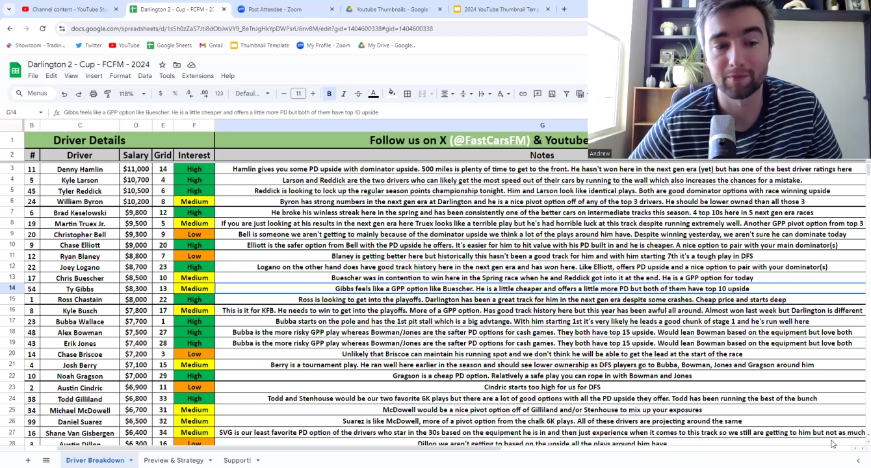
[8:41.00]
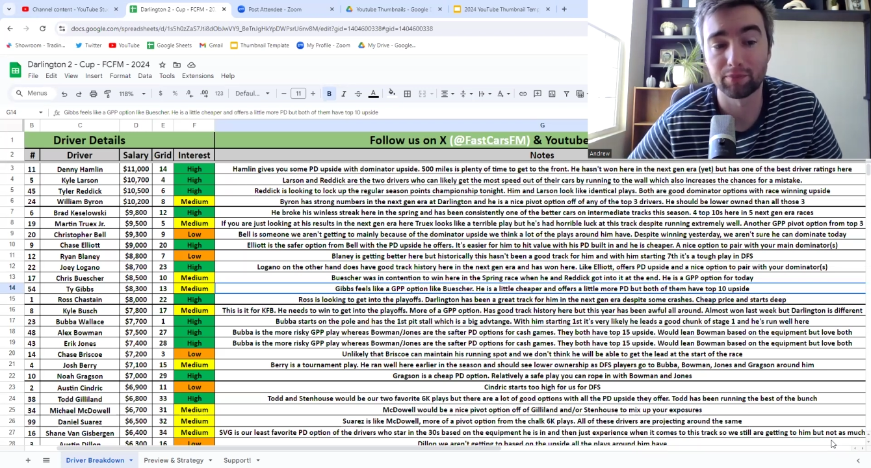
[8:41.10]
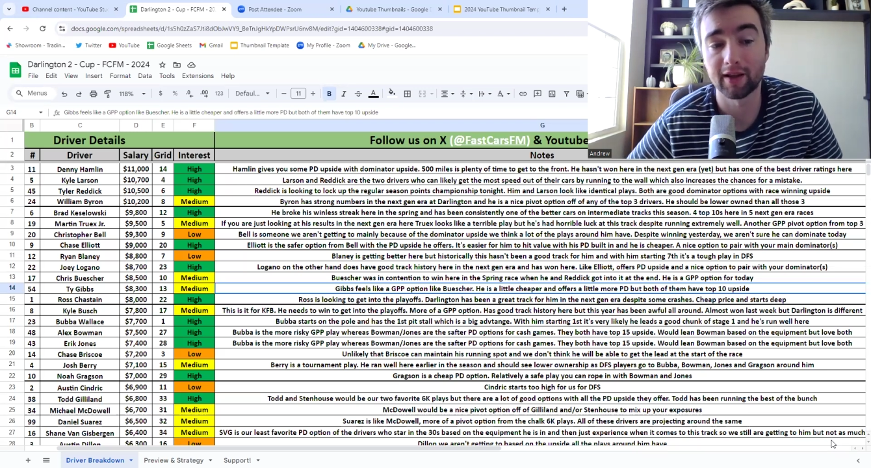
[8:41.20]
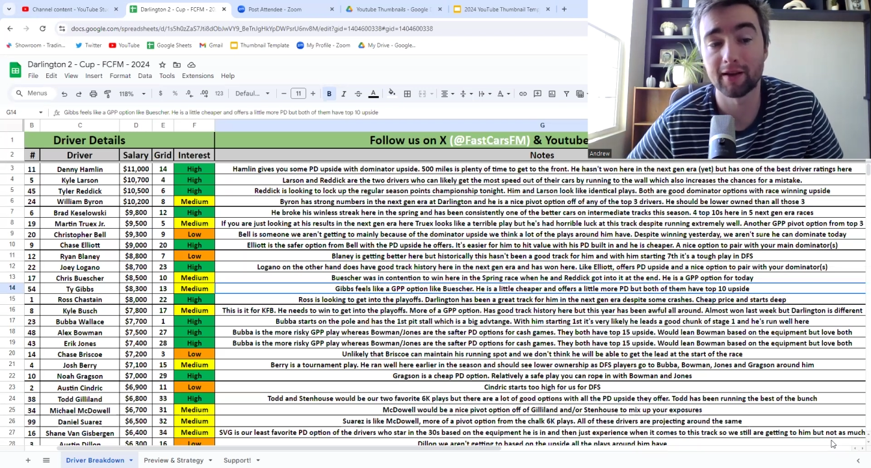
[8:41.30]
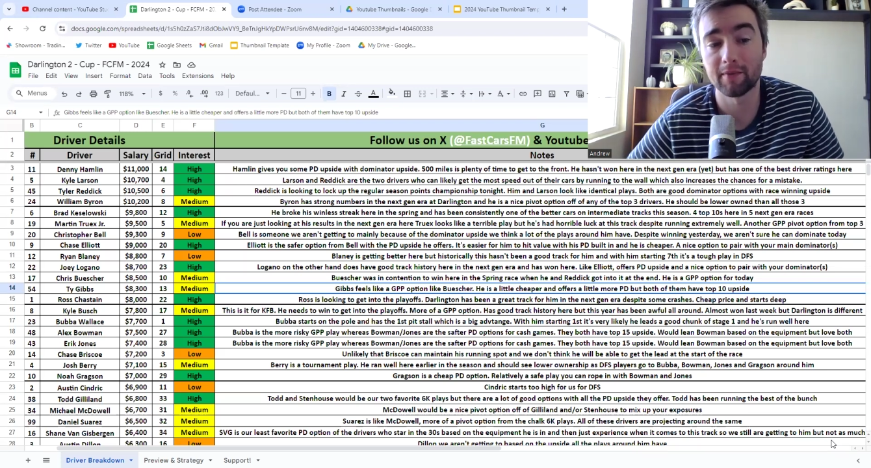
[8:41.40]

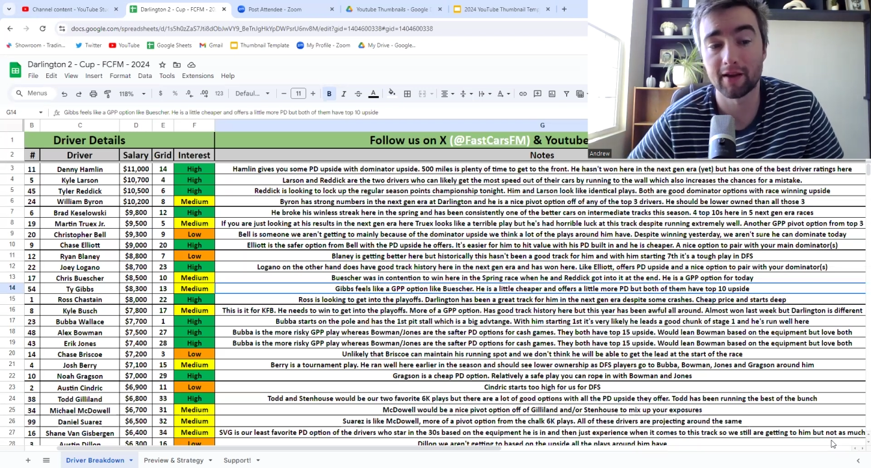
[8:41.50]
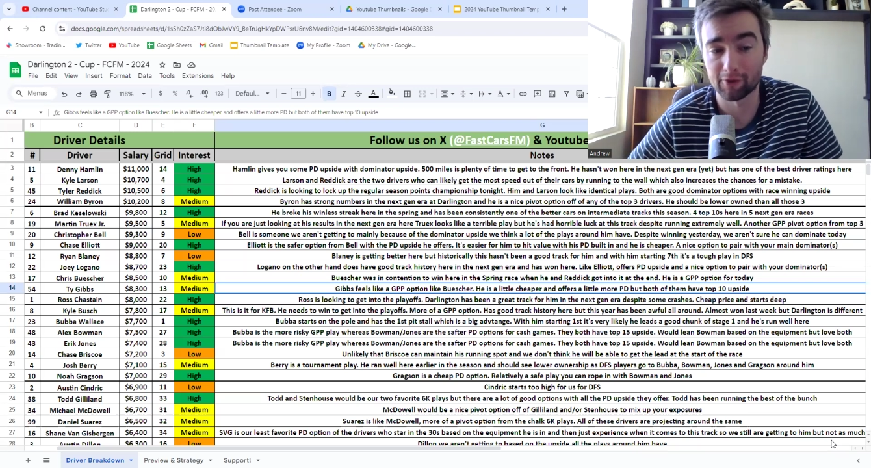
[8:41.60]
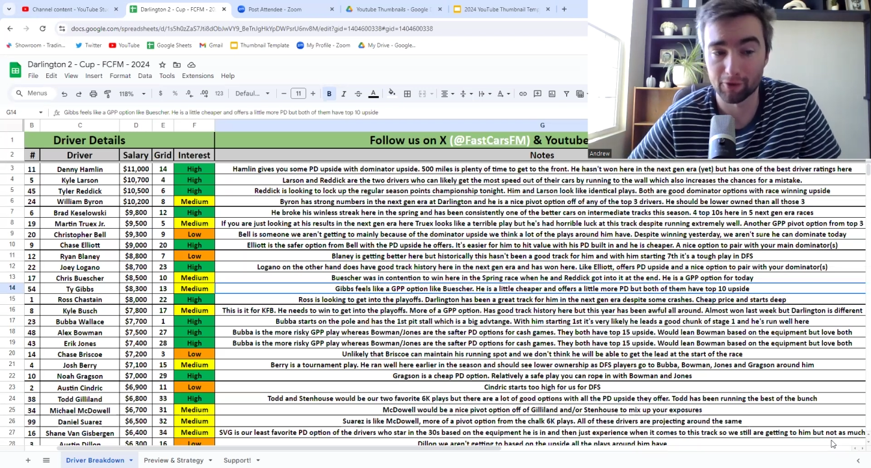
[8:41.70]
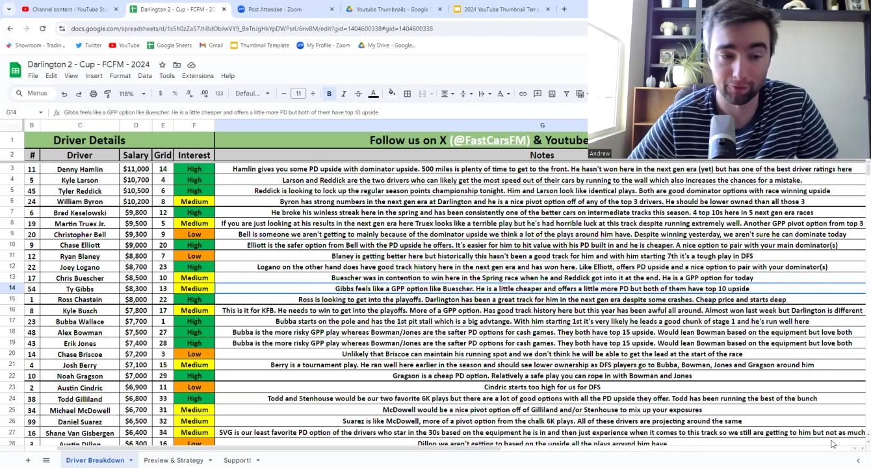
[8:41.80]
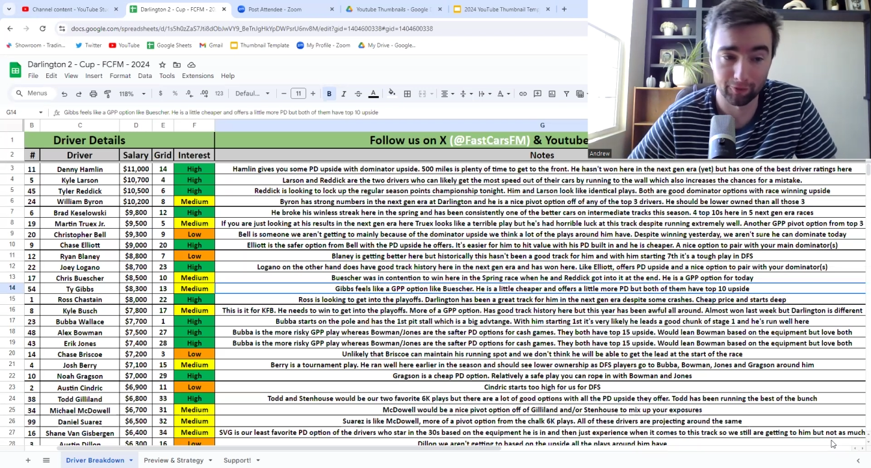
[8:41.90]
play him at
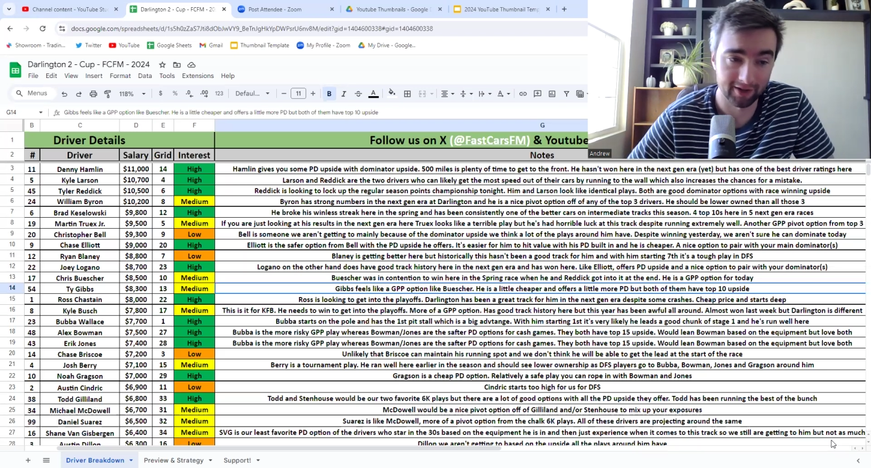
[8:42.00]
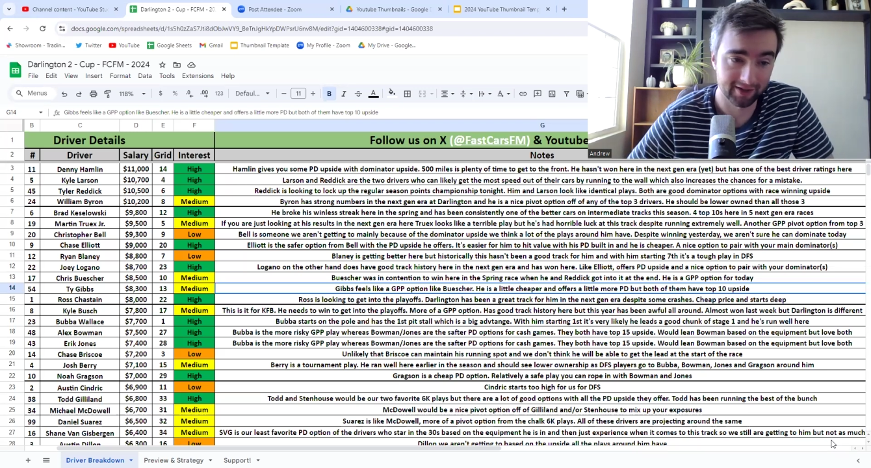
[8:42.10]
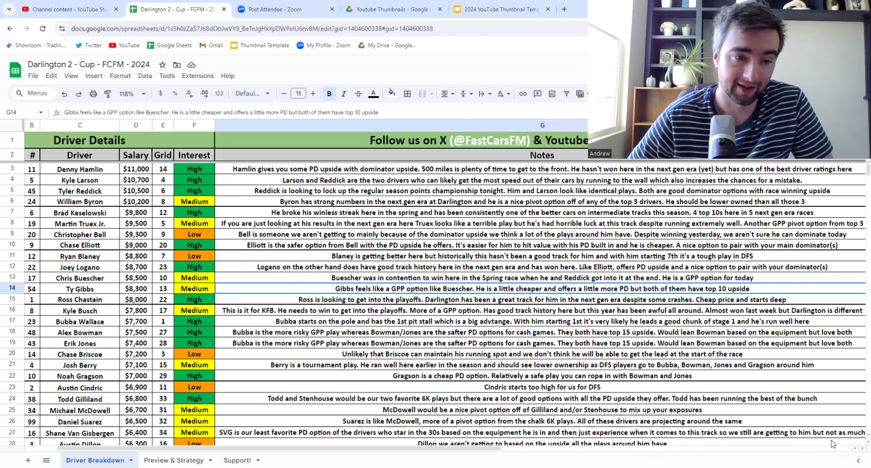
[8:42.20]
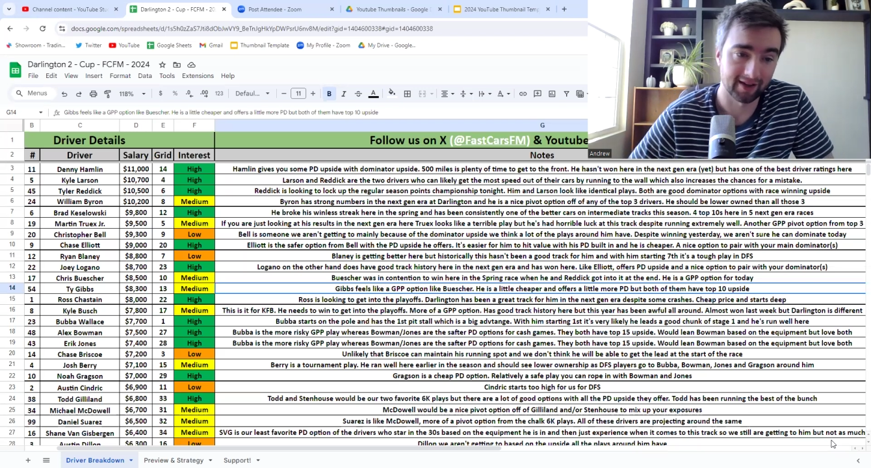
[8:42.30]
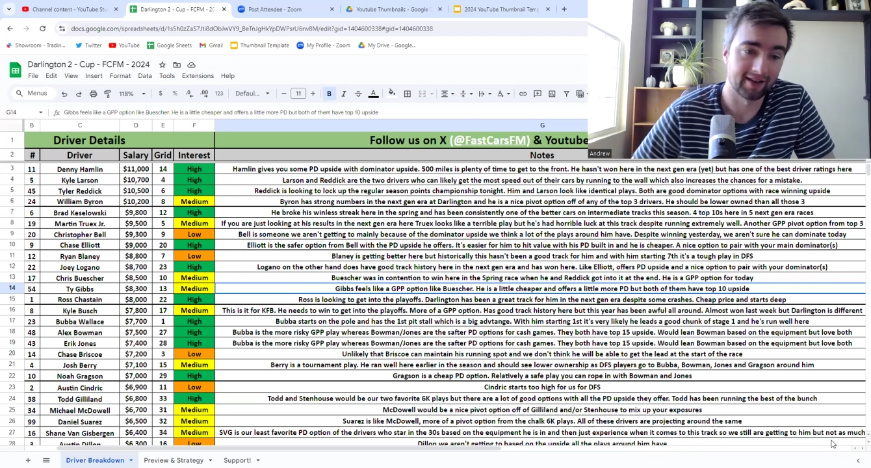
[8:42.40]
your own
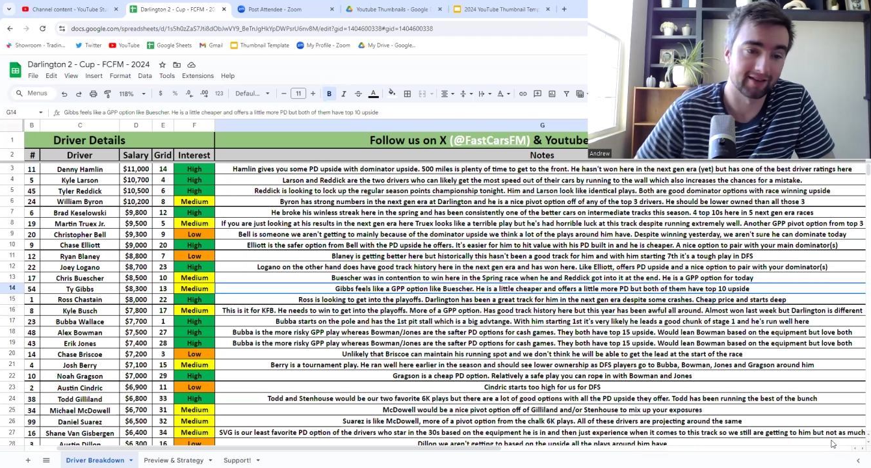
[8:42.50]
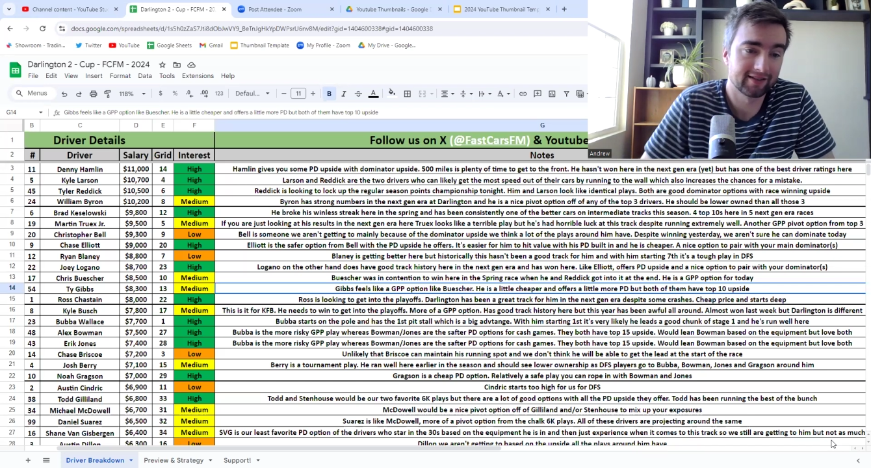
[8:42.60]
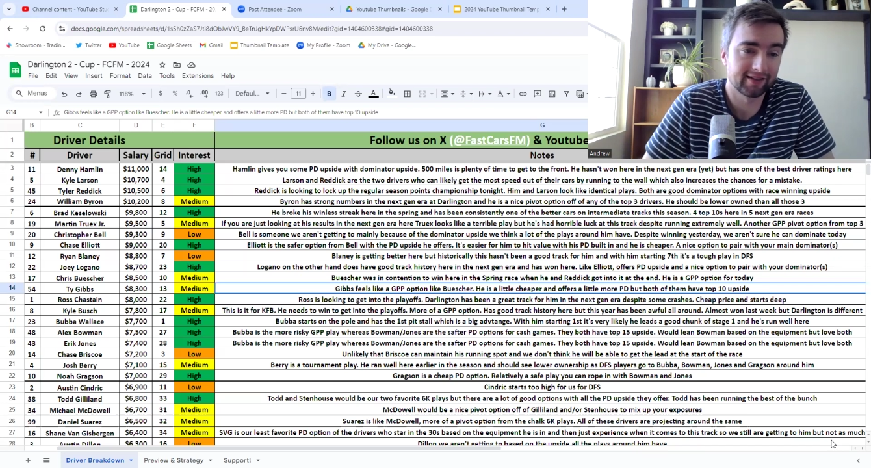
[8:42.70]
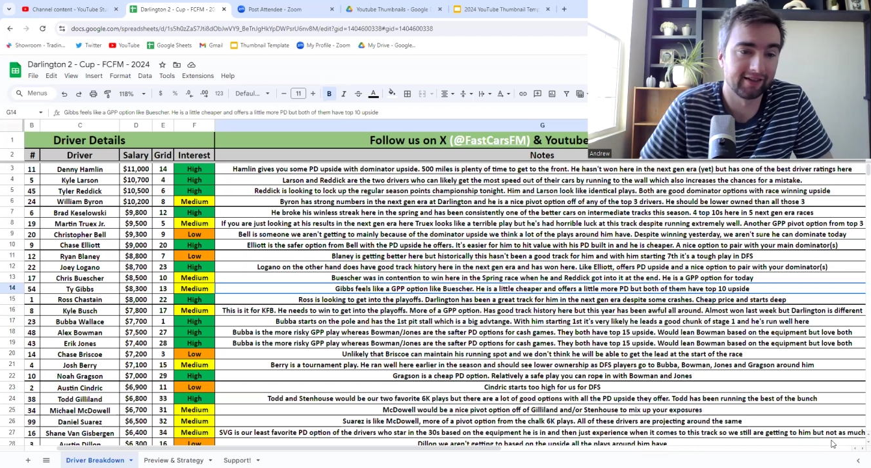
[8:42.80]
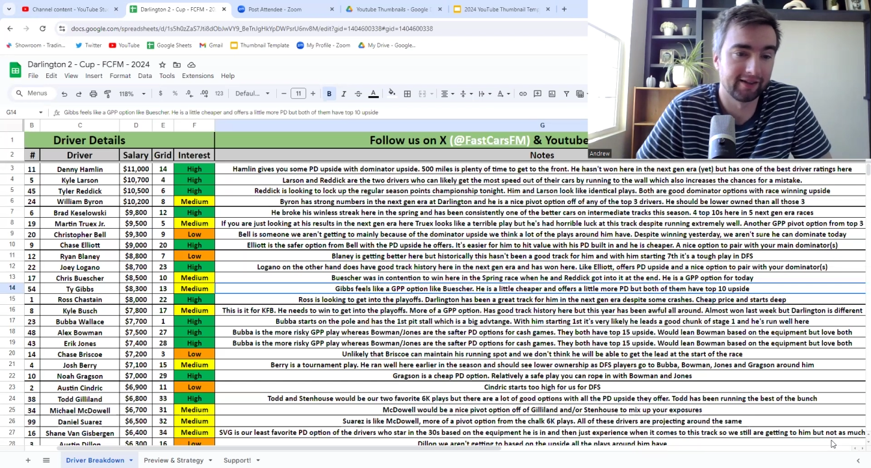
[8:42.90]
risk, I
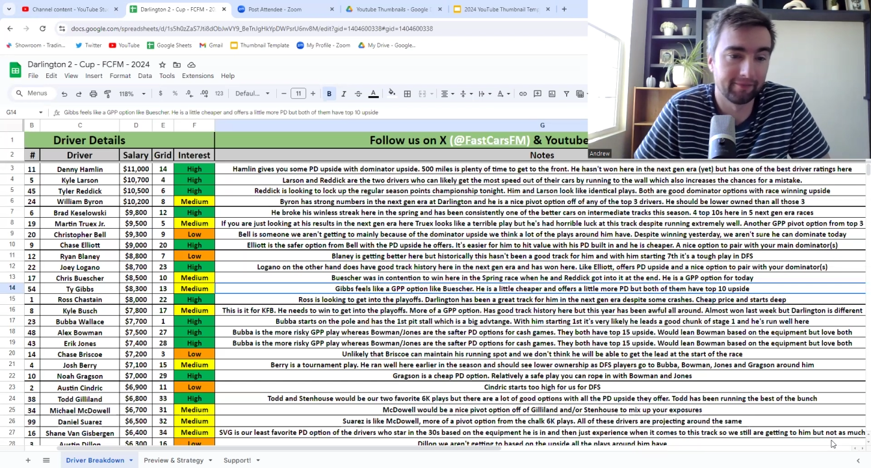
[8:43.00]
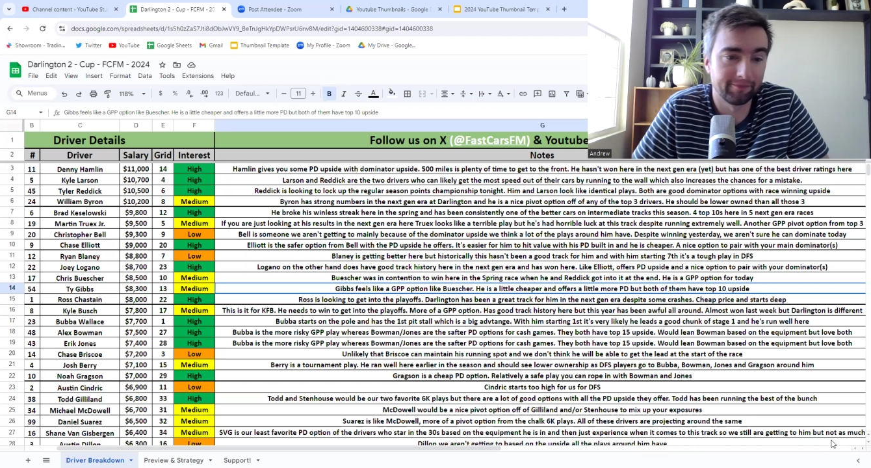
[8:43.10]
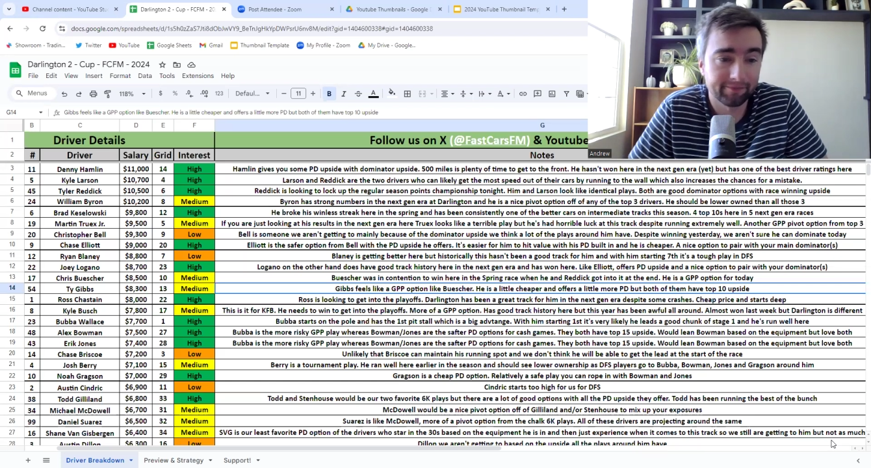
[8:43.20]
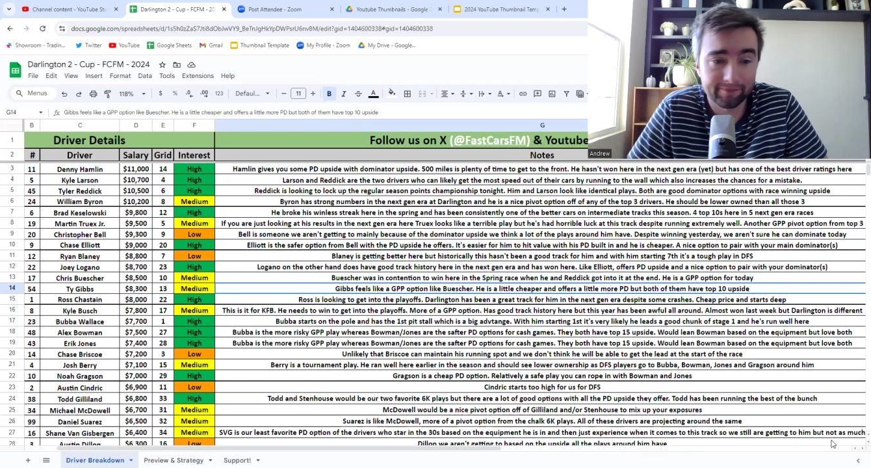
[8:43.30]
guess. Now,